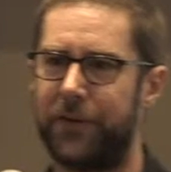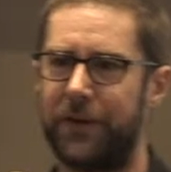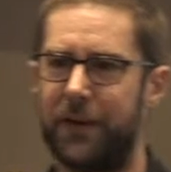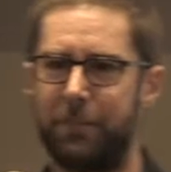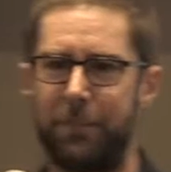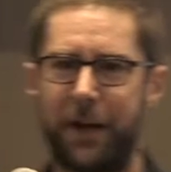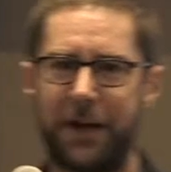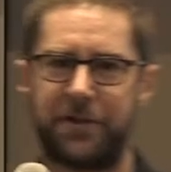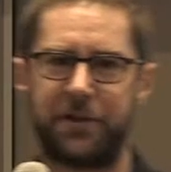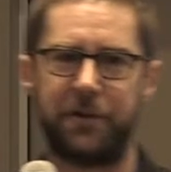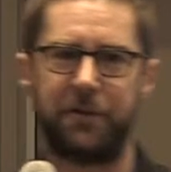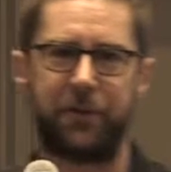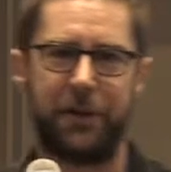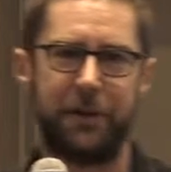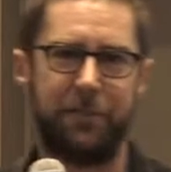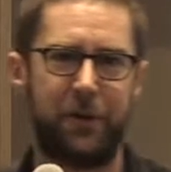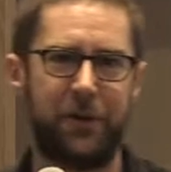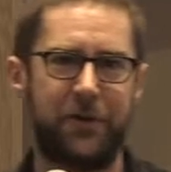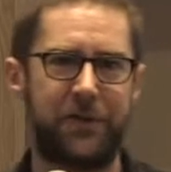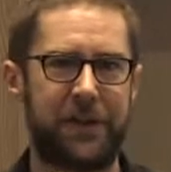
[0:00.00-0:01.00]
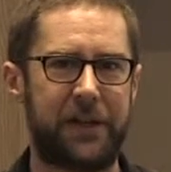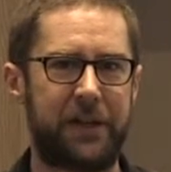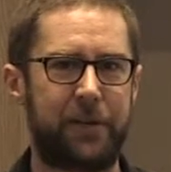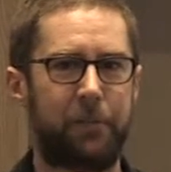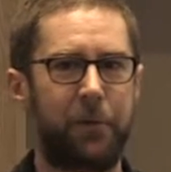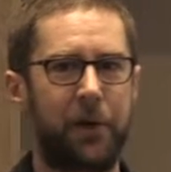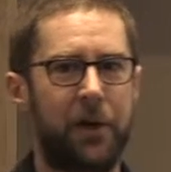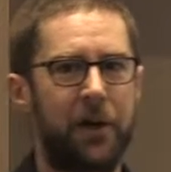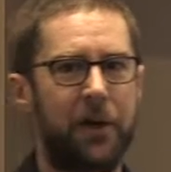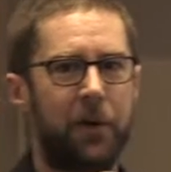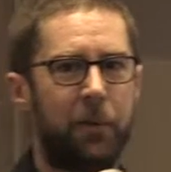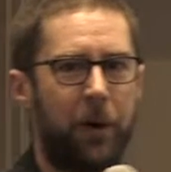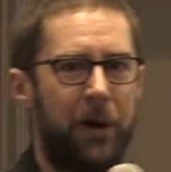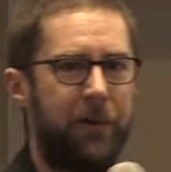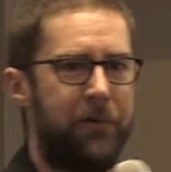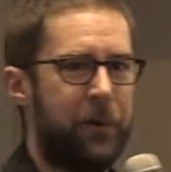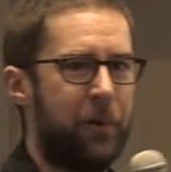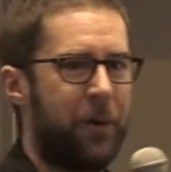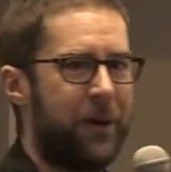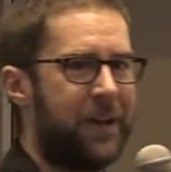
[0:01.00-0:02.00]
the imaginary museum, where
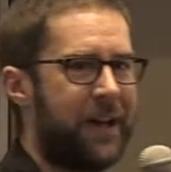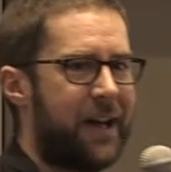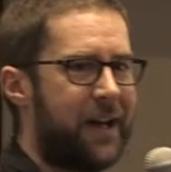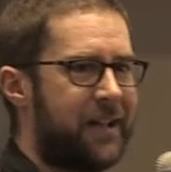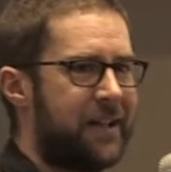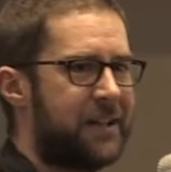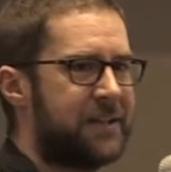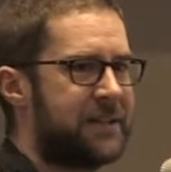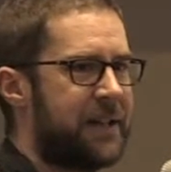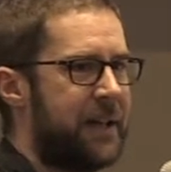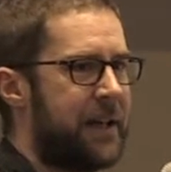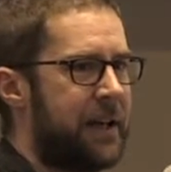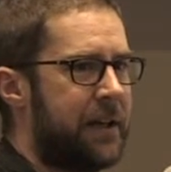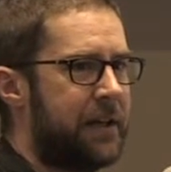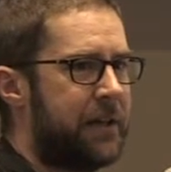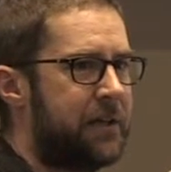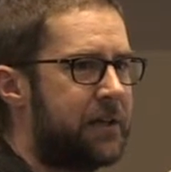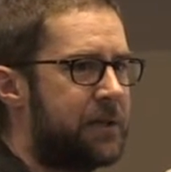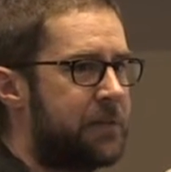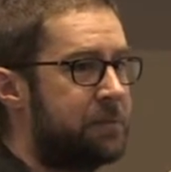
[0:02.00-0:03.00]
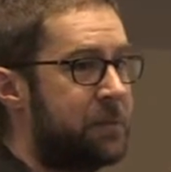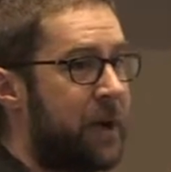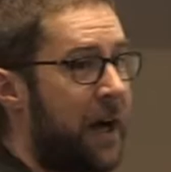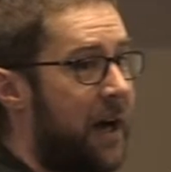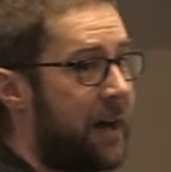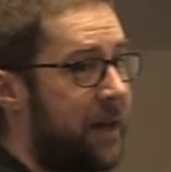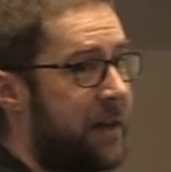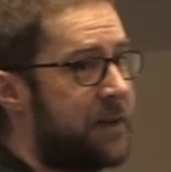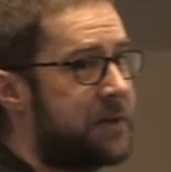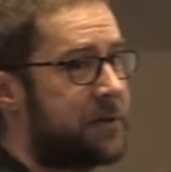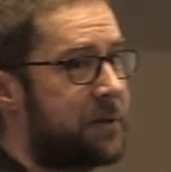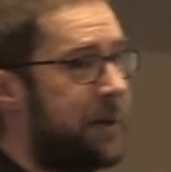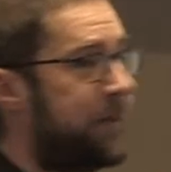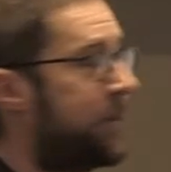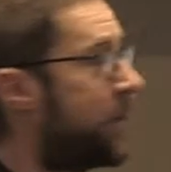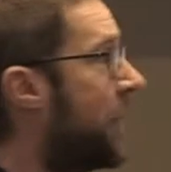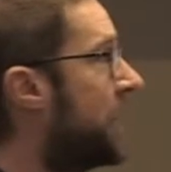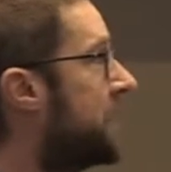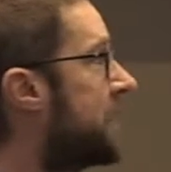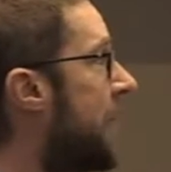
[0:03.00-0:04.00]
if you want to understand art history,
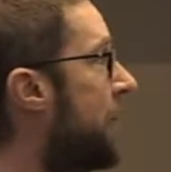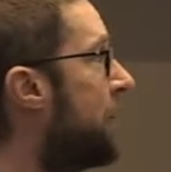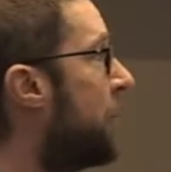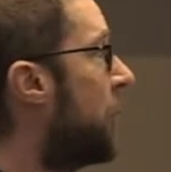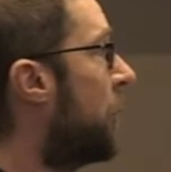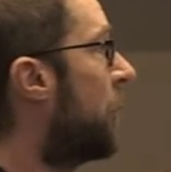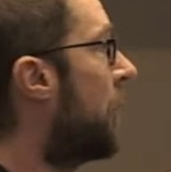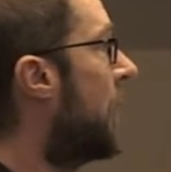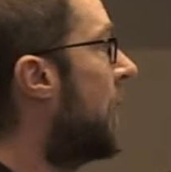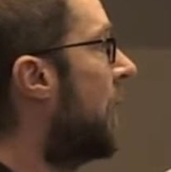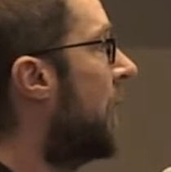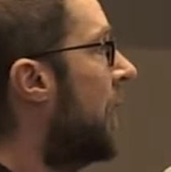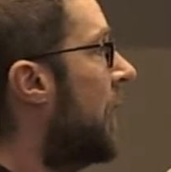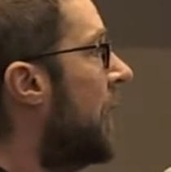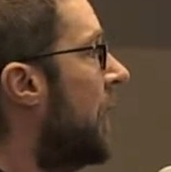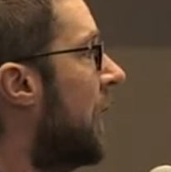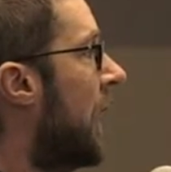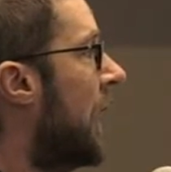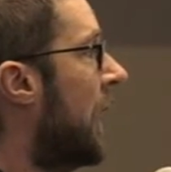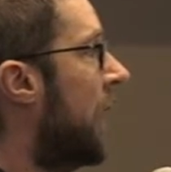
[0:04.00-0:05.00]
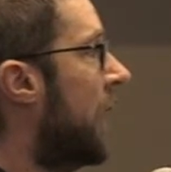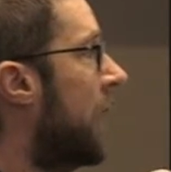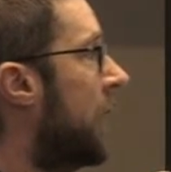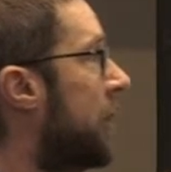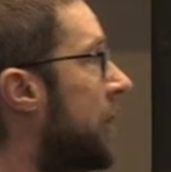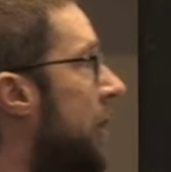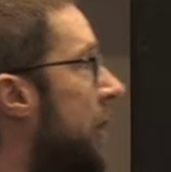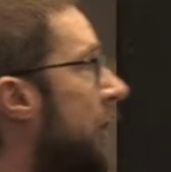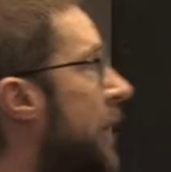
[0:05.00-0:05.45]
for example, you